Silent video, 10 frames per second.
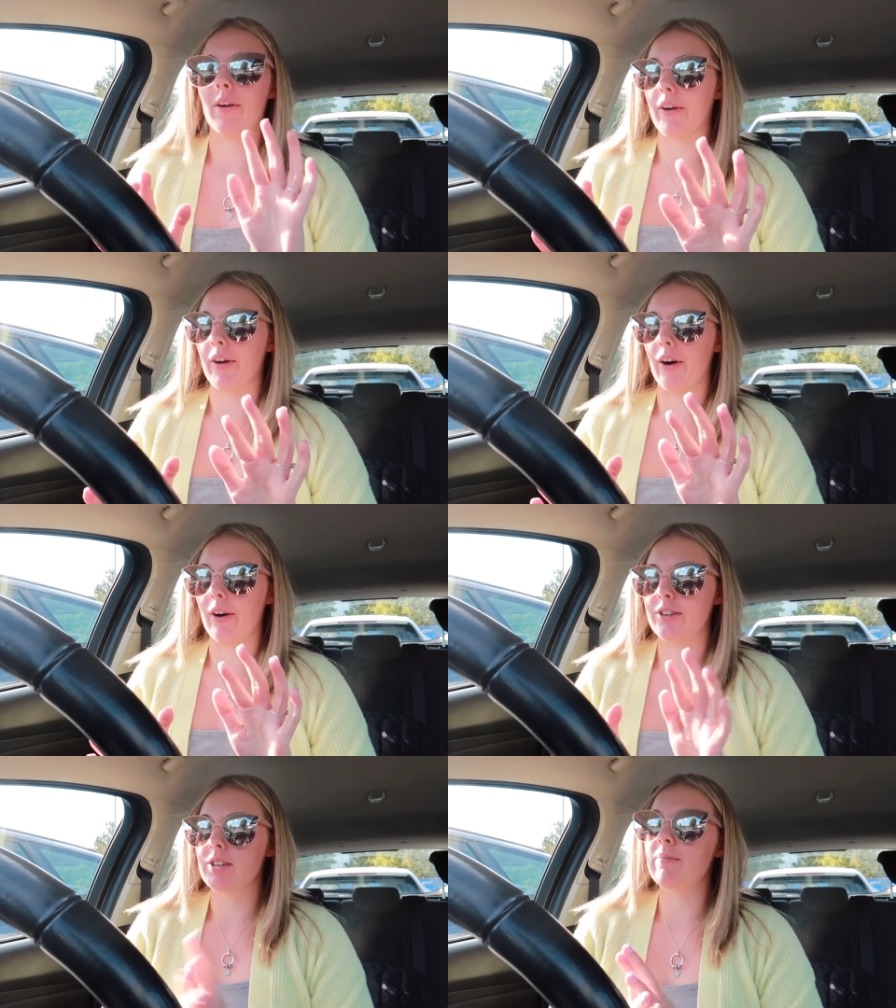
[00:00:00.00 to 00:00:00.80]

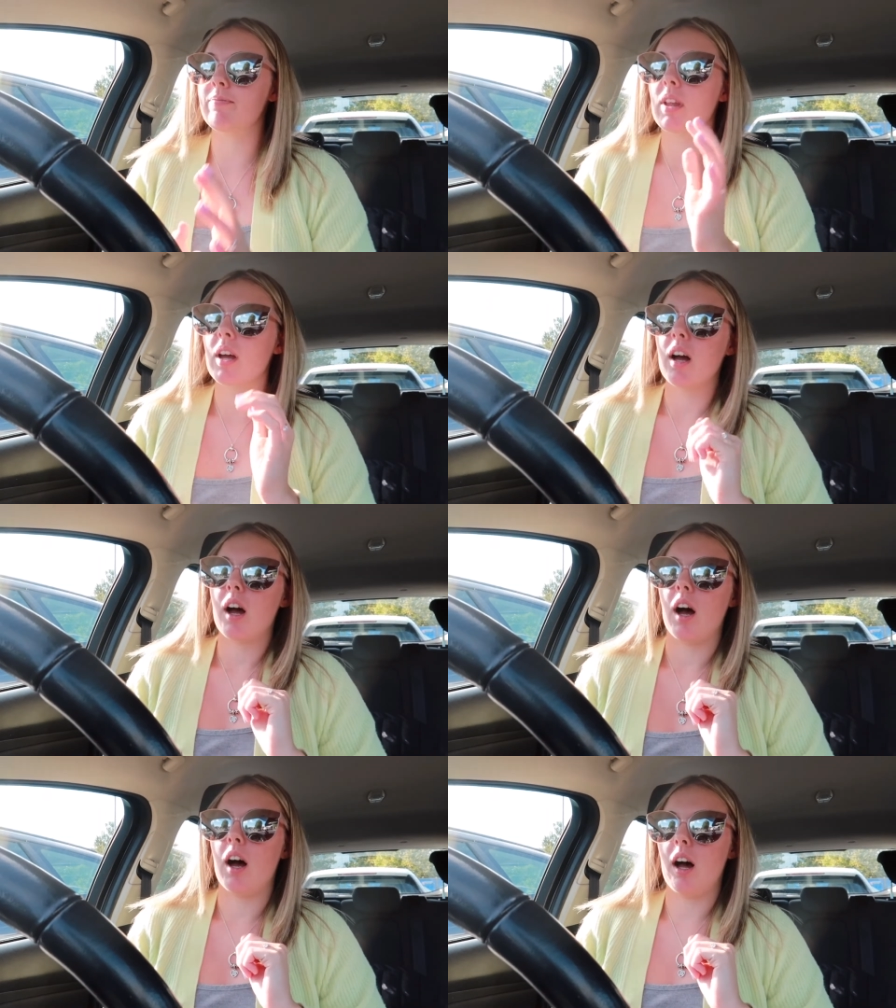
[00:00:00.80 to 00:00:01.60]
God.
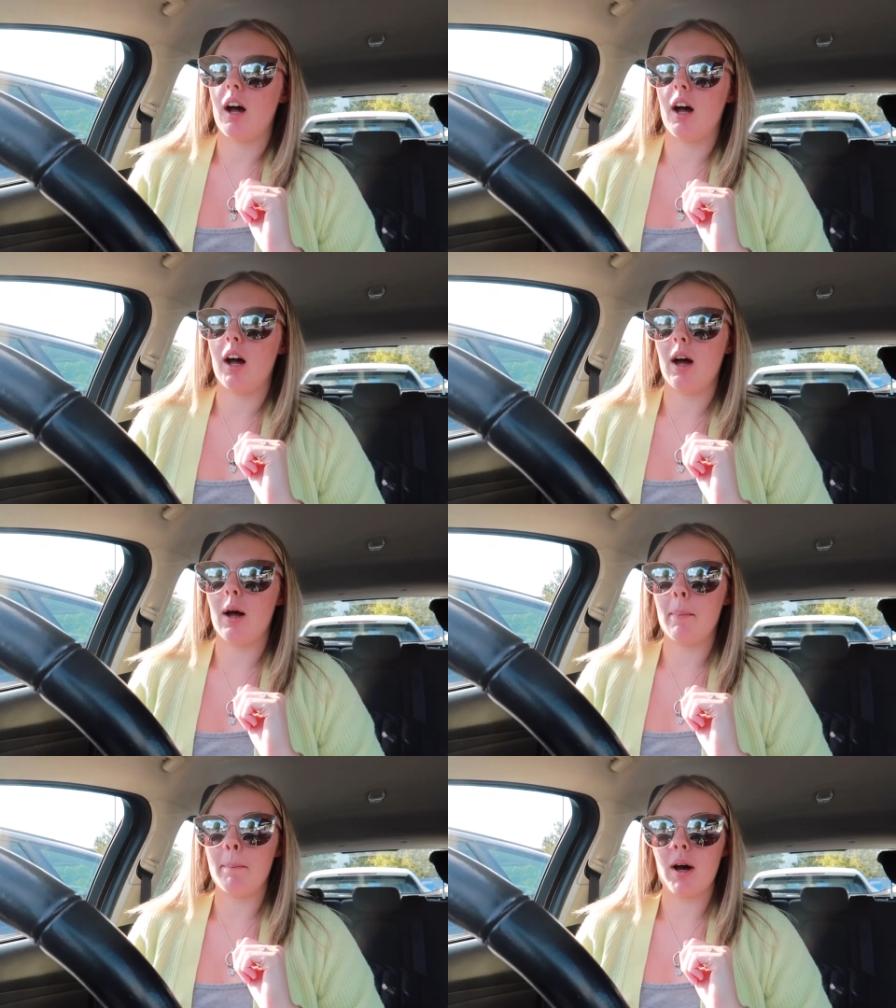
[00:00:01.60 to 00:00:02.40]

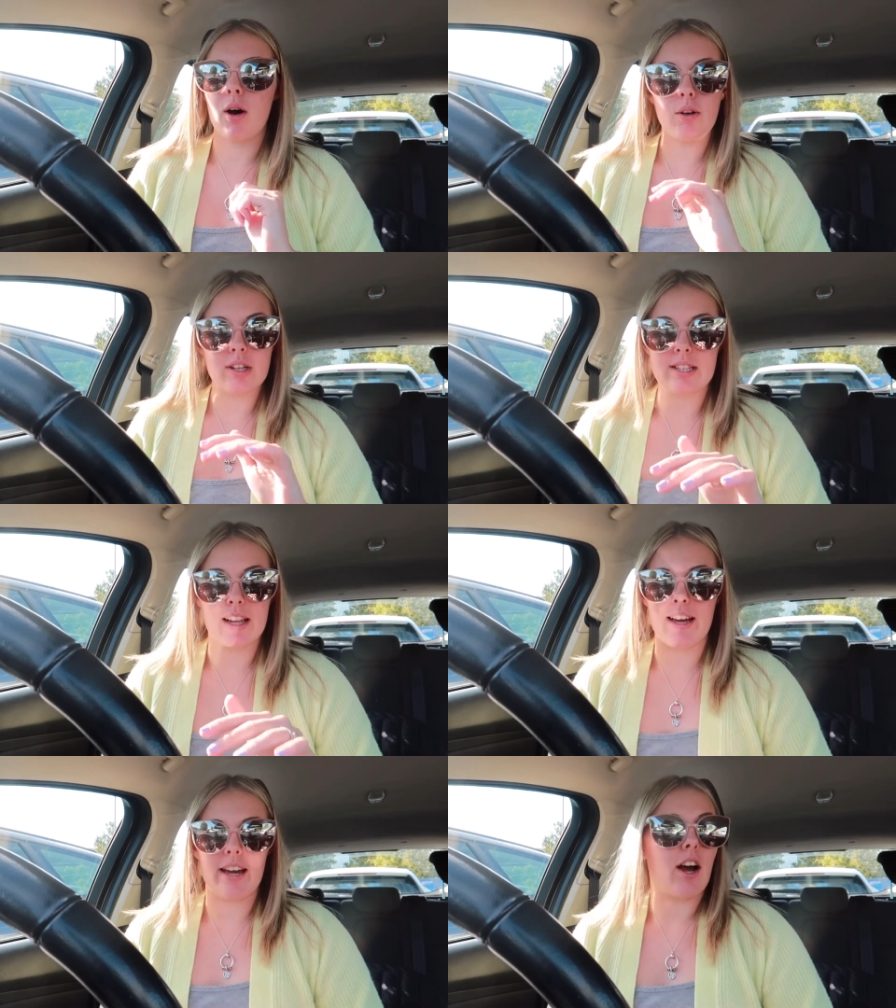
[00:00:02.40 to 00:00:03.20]

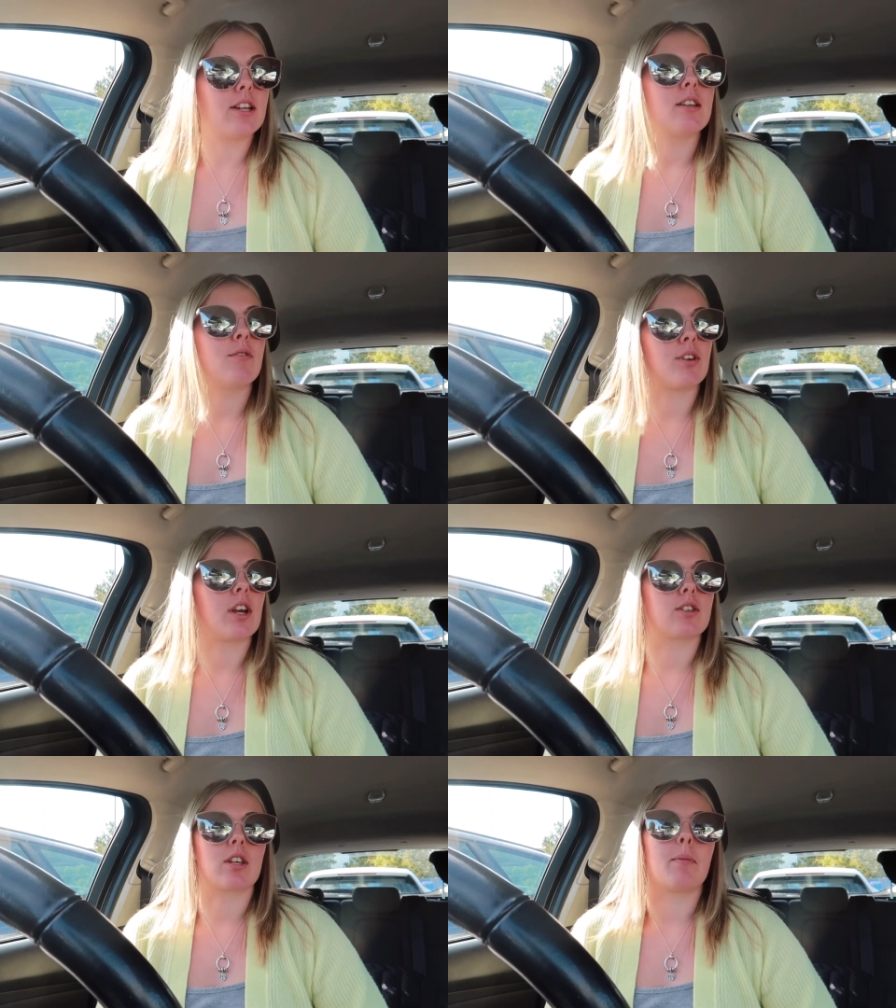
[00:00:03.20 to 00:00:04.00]
Honestly, I didn't think I
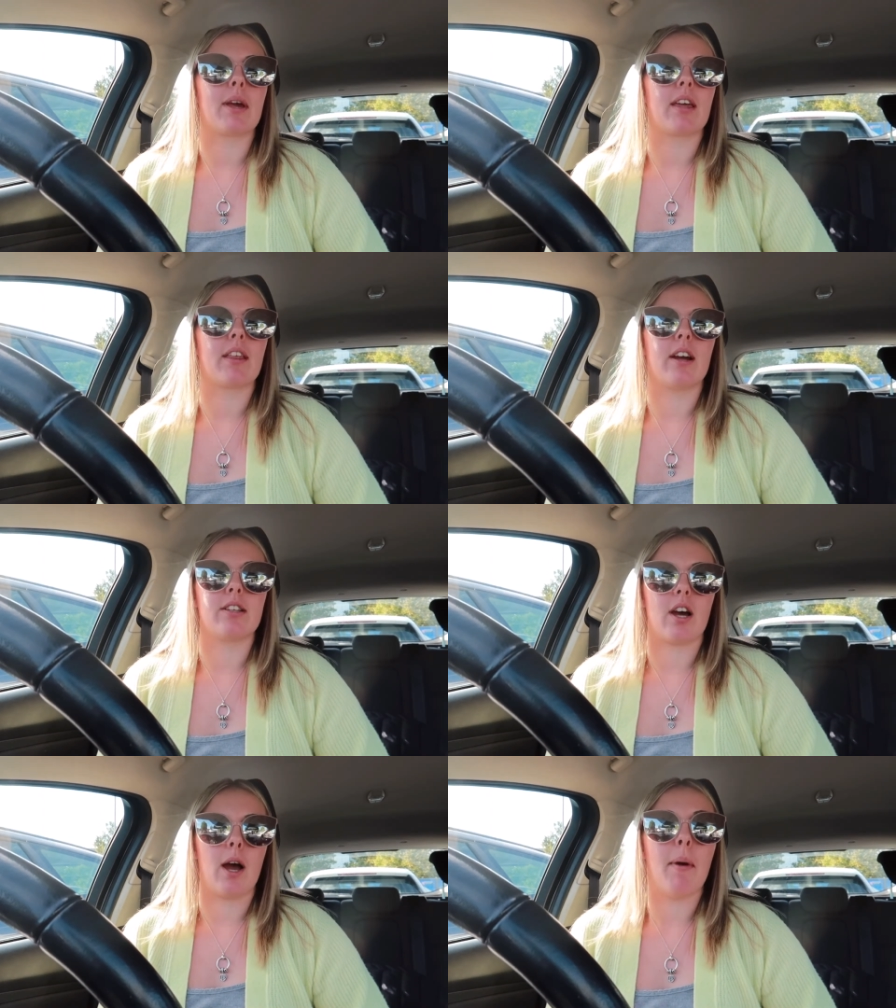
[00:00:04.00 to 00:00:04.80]
was going to make it there in
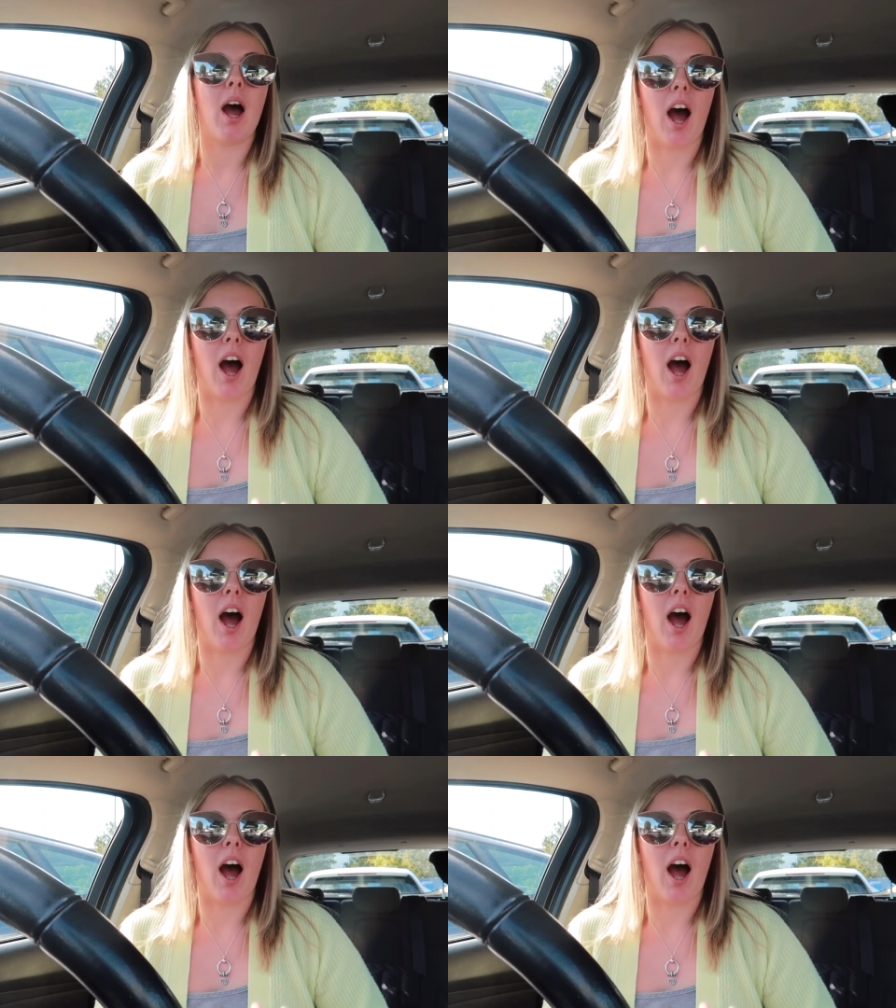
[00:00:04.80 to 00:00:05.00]
time.